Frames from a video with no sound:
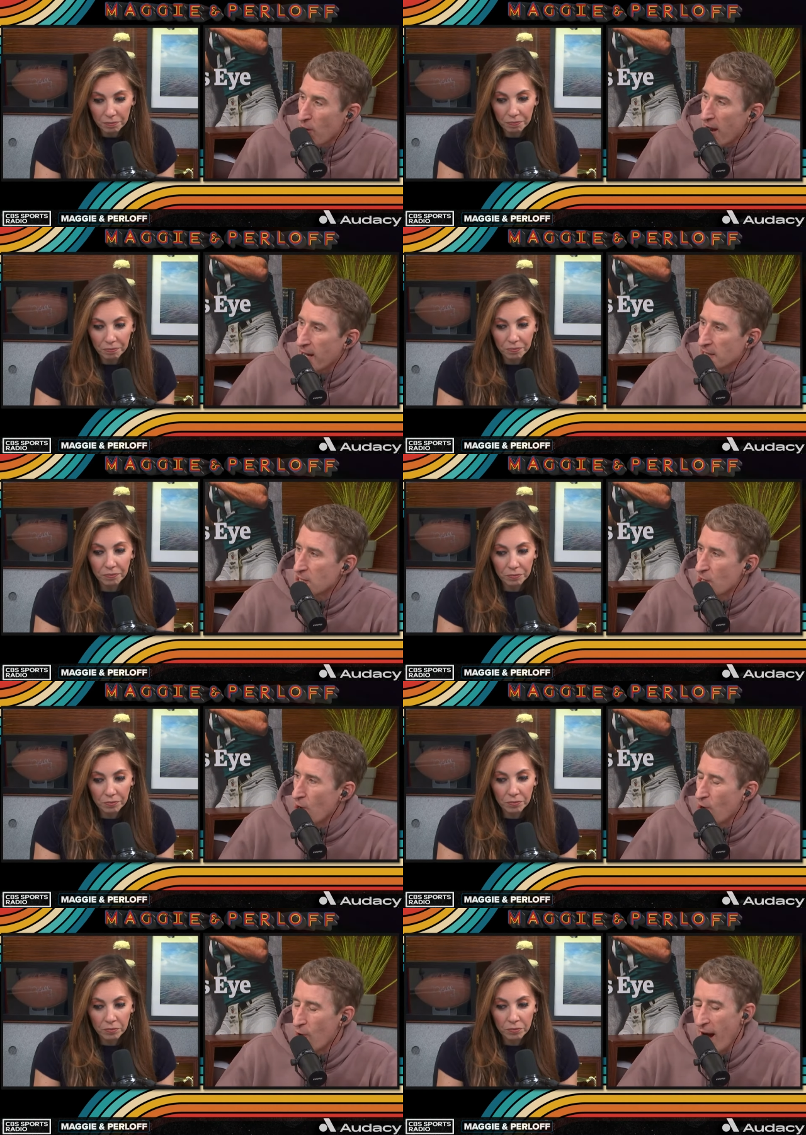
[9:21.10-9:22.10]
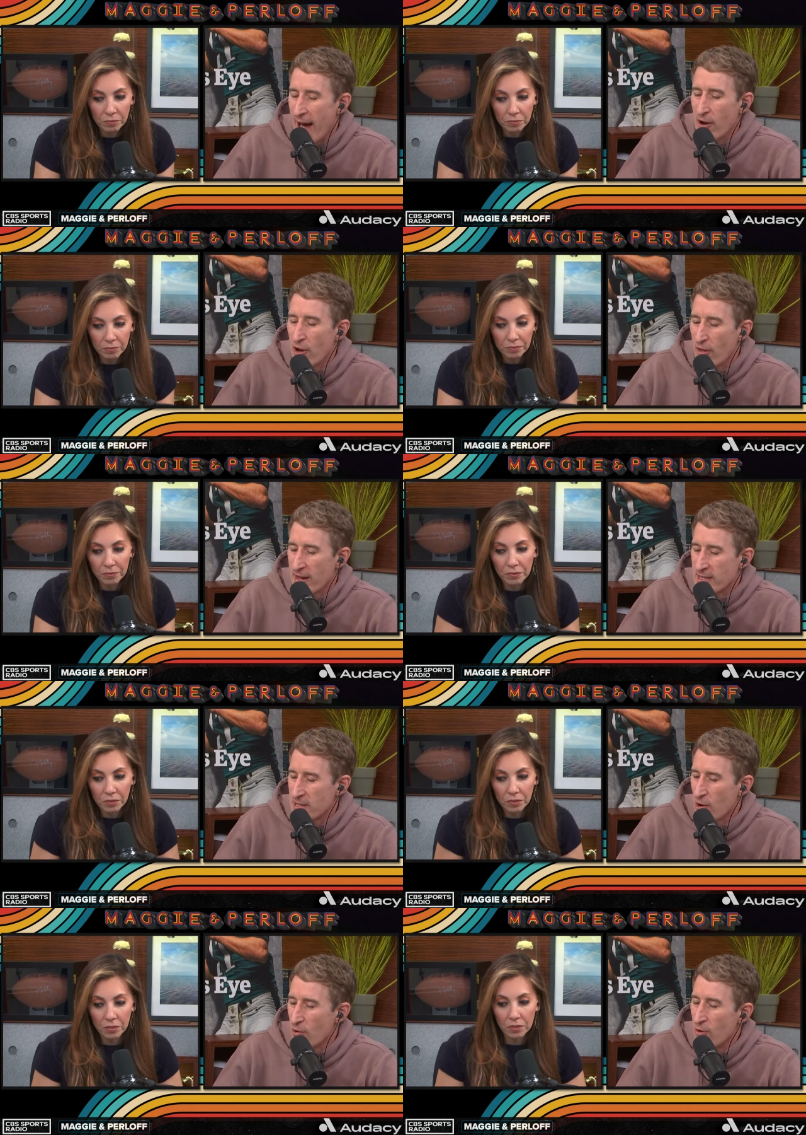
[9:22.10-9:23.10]
Speaker 1: product. So I don't know that it's
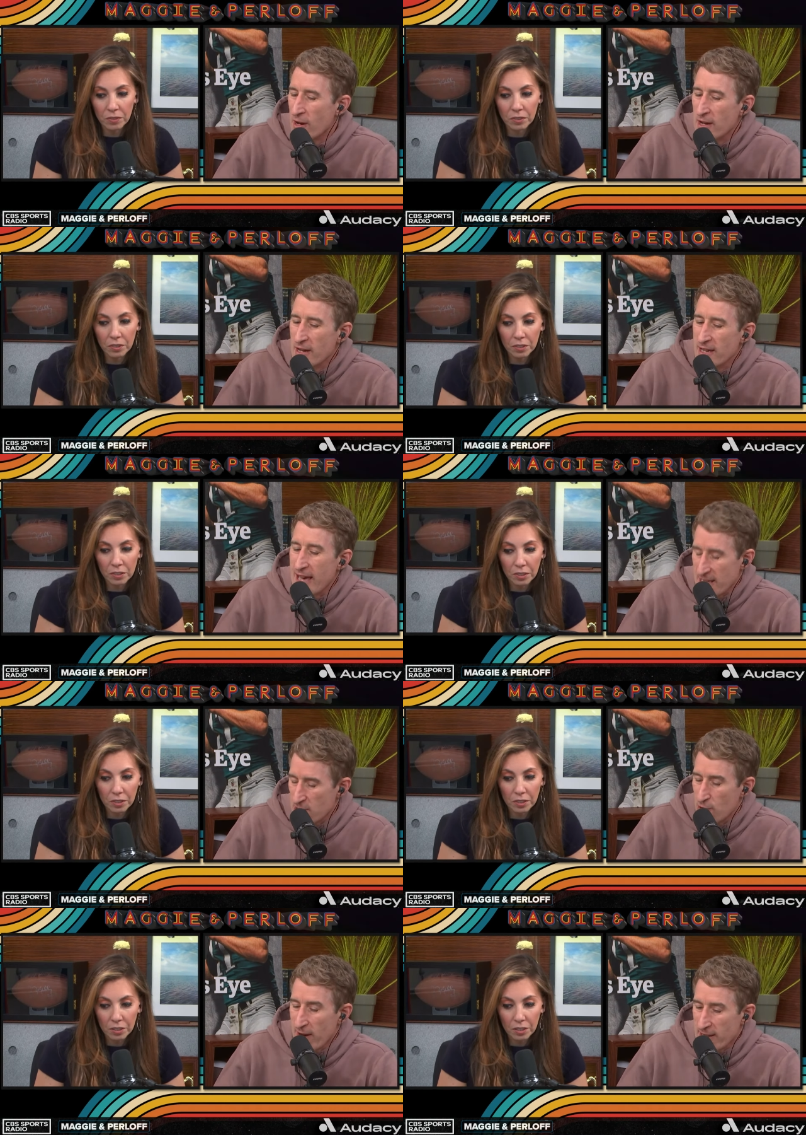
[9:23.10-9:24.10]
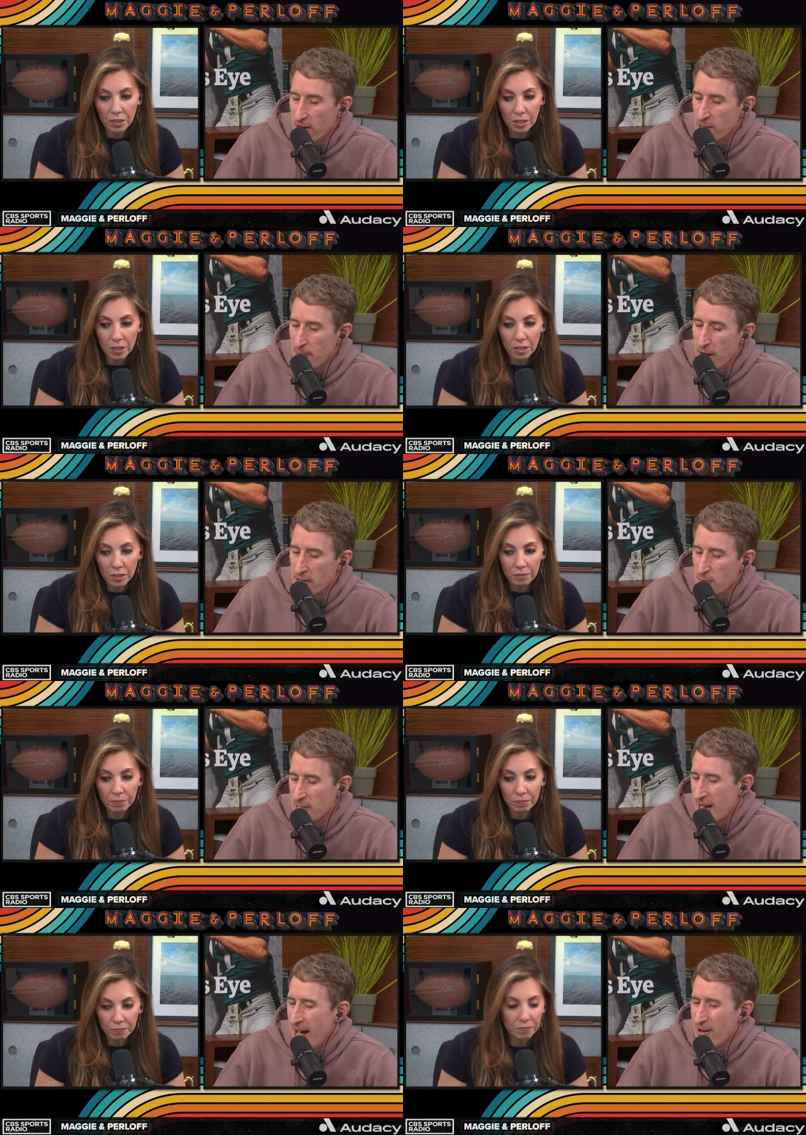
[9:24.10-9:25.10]
so Yes, you're right. They're going to spend all this
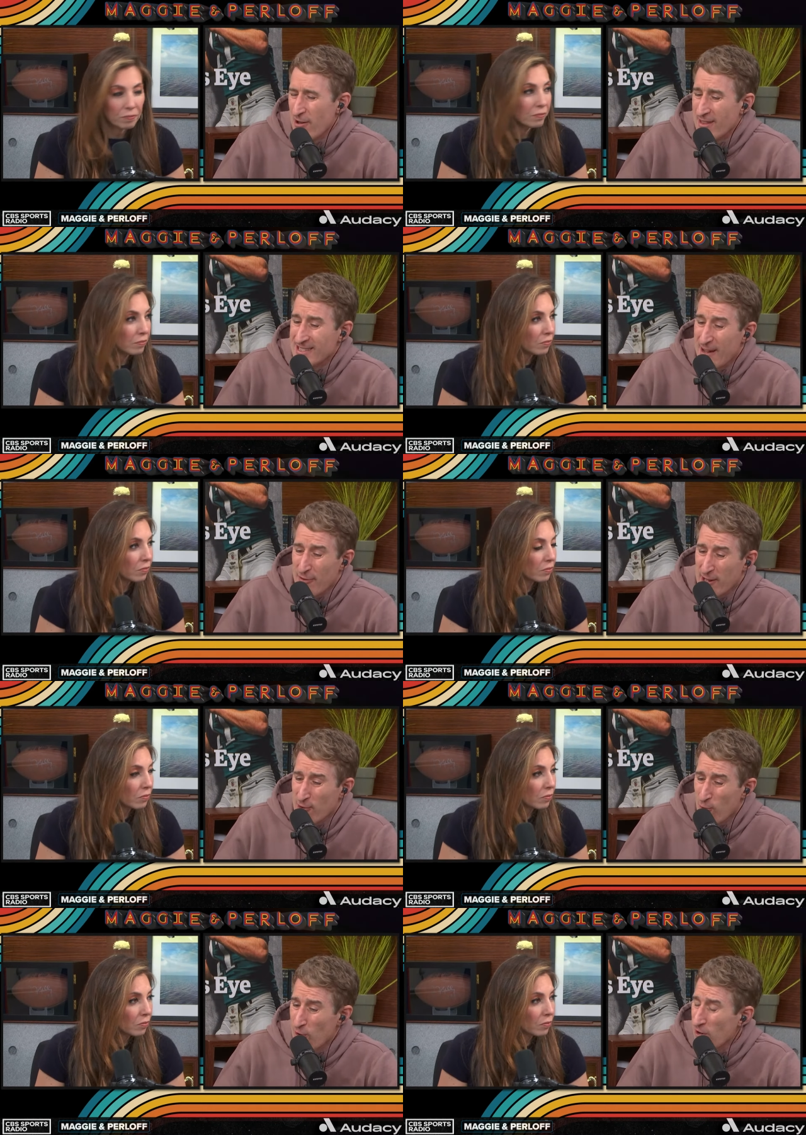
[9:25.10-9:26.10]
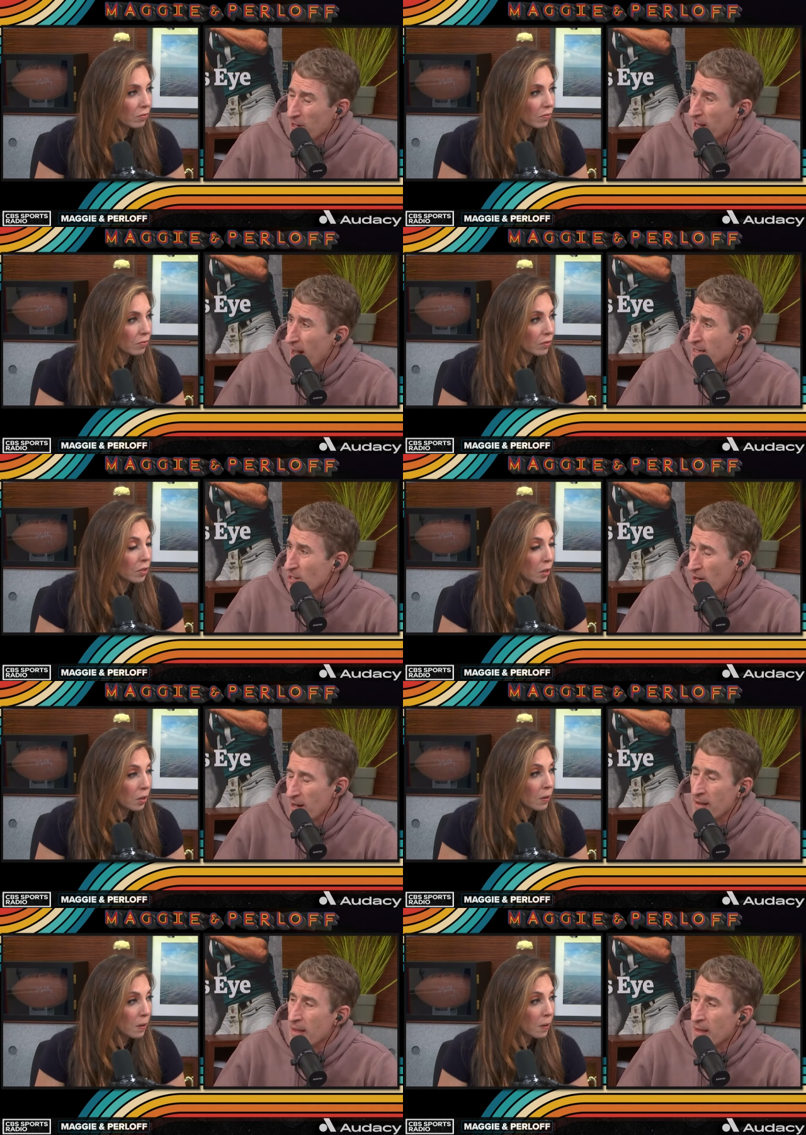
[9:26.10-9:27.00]
money. I don't know. That's definitely going to work. I saw.